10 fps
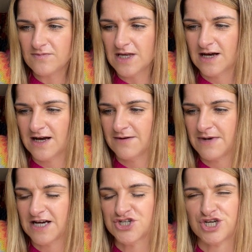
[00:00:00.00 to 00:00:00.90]

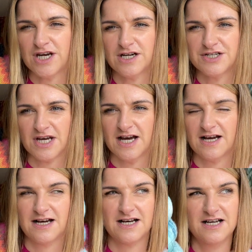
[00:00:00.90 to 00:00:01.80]
I shared
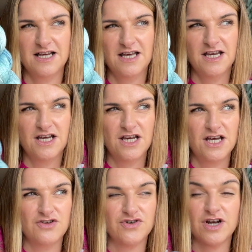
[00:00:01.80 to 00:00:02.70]
a
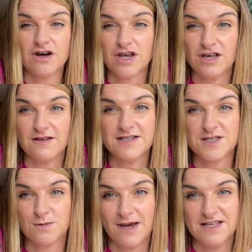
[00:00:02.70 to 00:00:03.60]
ranunculus
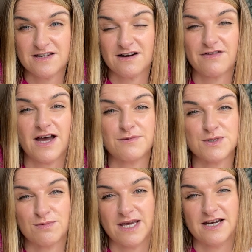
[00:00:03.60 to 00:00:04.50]
sweater that I was
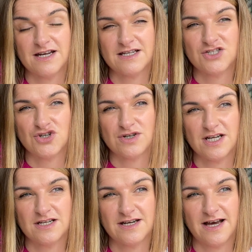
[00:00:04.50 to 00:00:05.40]
wearing during,